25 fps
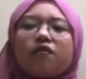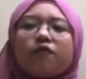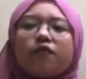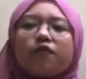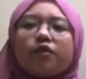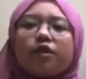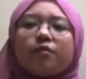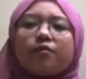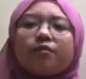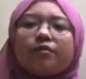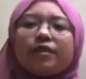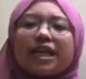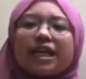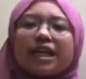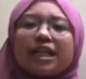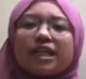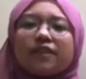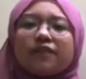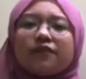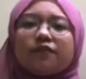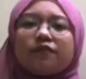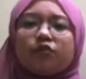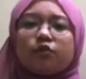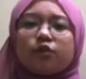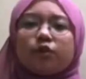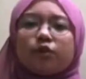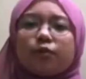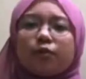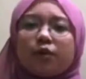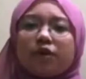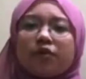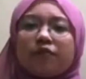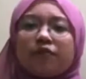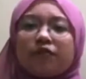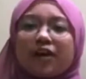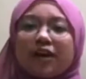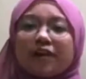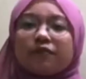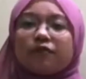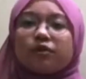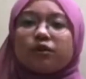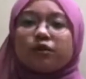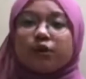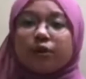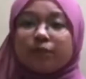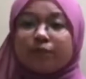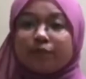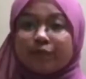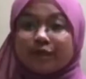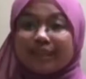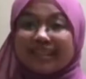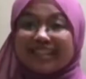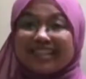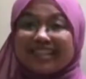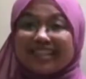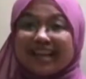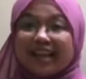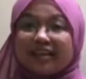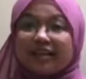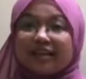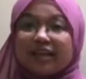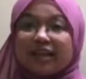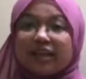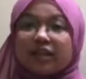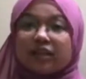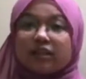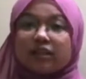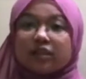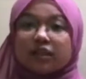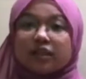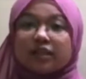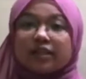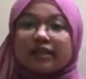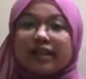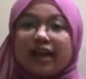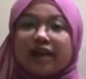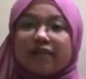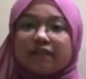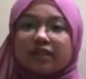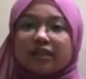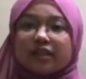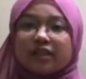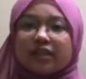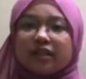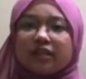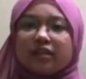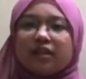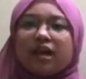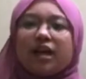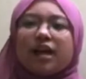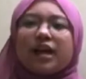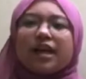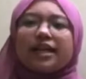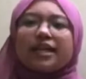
from negative 2.53% in 2017,